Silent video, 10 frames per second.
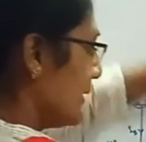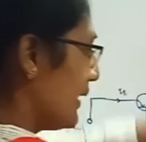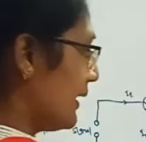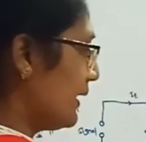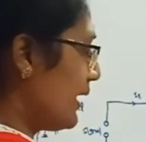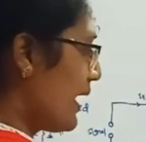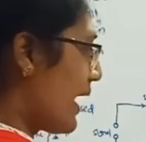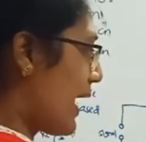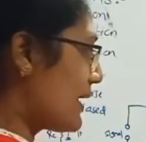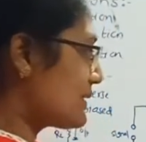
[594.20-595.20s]
then
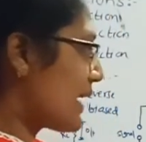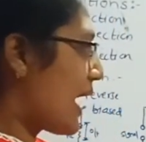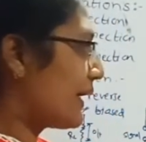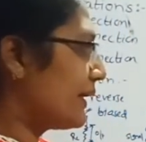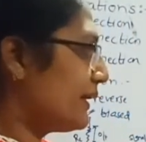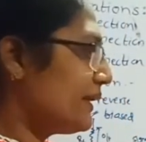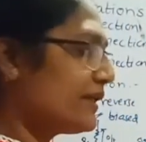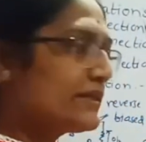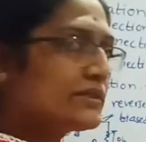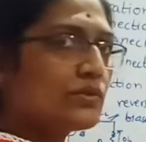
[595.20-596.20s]
as
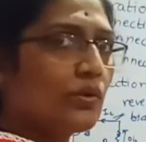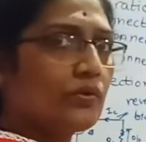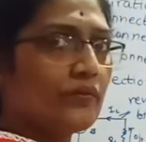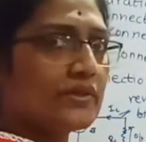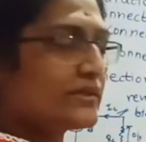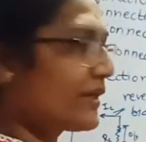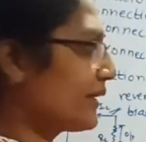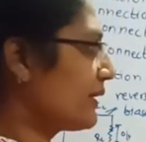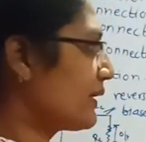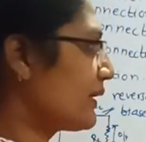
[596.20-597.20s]
IE is always
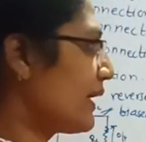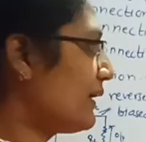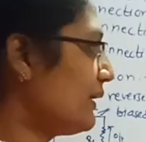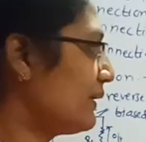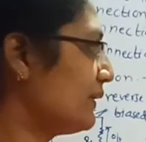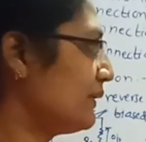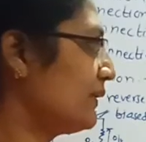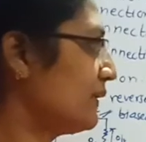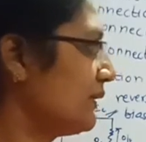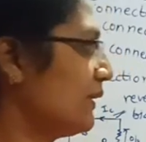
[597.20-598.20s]
greater than
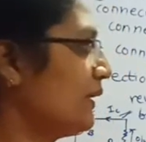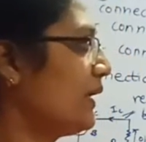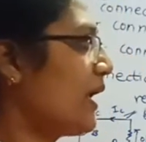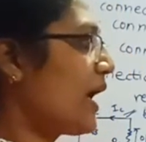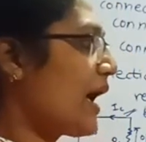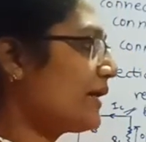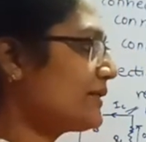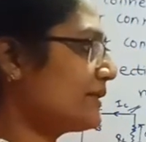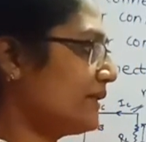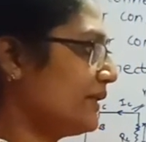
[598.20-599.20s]

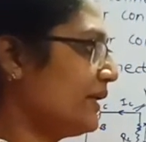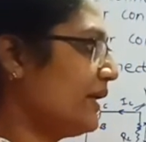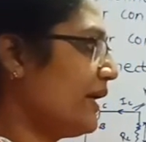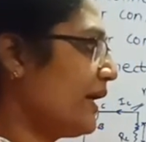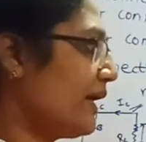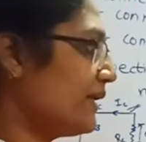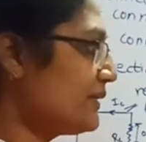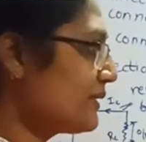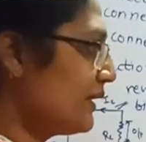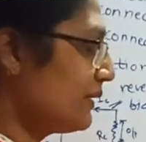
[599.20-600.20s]
IC,
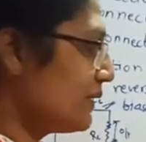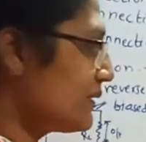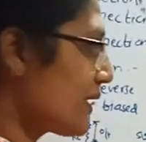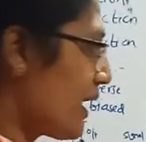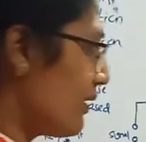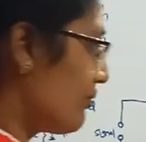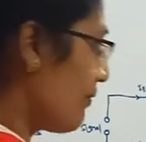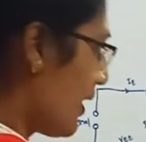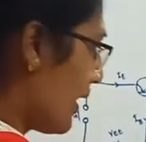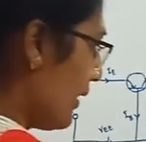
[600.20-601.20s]
hence this
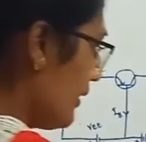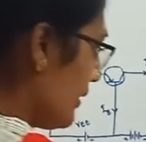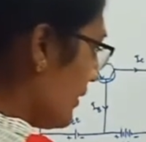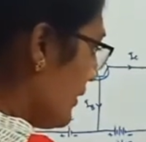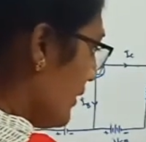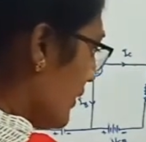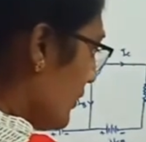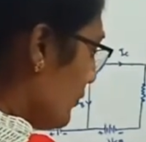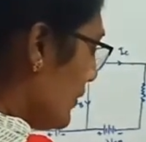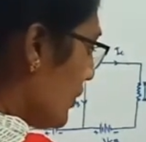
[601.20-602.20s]
alpha
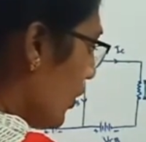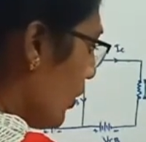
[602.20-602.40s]
will